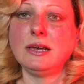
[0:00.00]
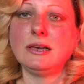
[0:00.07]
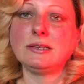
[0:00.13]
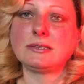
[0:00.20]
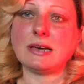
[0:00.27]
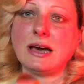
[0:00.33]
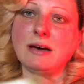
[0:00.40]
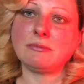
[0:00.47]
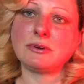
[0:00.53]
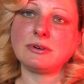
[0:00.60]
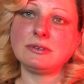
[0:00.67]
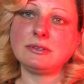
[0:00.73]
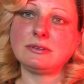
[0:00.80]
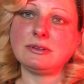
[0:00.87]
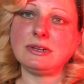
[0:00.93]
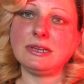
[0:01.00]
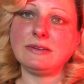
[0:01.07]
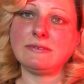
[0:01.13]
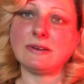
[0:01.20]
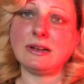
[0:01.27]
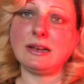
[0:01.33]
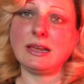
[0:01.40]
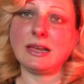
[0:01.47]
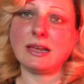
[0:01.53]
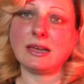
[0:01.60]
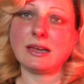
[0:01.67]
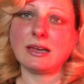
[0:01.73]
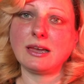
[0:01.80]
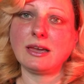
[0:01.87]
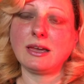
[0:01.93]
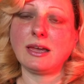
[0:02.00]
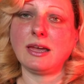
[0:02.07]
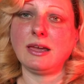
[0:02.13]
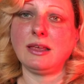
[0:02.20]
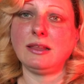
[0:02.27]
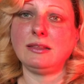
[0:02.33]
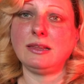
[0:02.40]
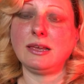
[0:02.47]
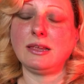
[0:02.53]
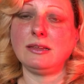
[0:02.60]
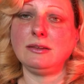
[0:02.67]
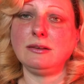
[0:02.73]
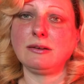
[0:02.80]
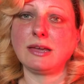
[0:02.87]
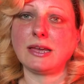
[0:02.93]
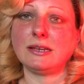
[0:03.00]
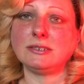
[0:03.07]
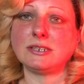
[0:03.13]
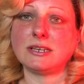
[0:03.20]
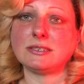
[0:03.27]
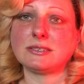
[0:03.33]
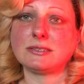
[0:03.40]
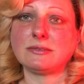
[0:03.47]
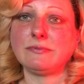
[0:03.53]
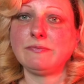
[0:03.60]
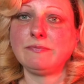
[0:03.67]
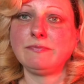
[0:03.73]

So I'm going to leave a link, and then you can just